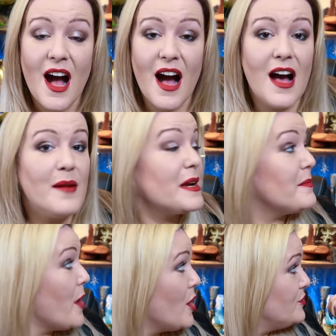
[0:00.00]
my
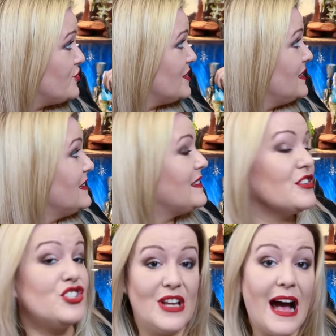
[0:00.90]
potions
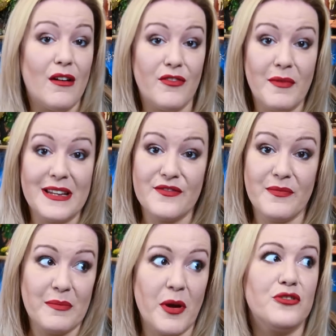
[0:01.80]
shelf, my
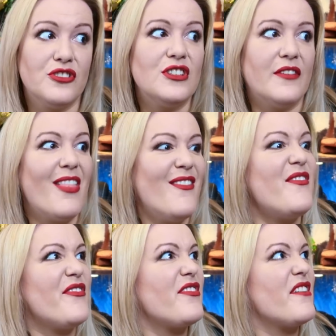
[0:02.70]
potion shelf. I
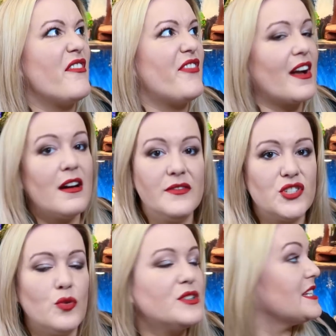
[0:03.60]
can't even talk